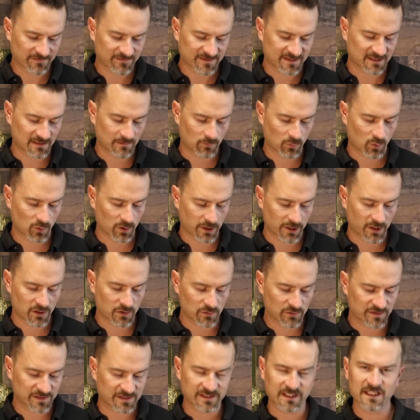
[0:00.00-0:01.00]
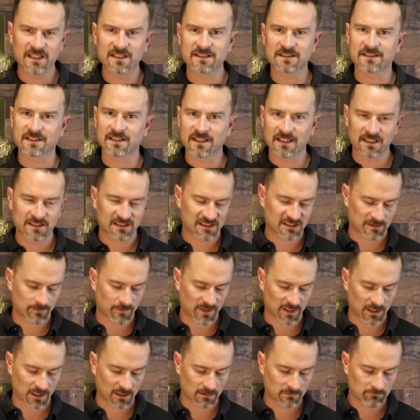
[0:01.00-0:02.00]
someone who sins against
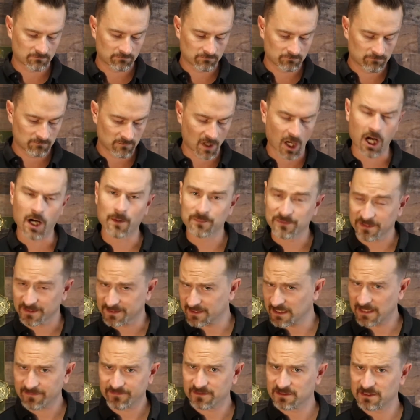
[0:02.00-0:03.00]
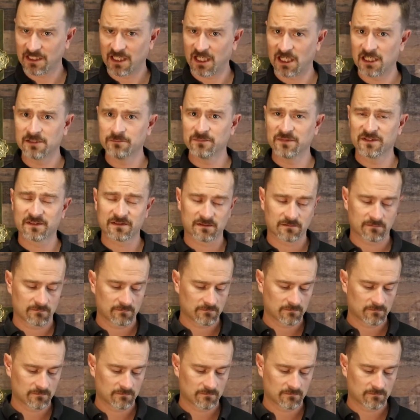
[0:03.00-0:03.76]
me? Up to 7 times?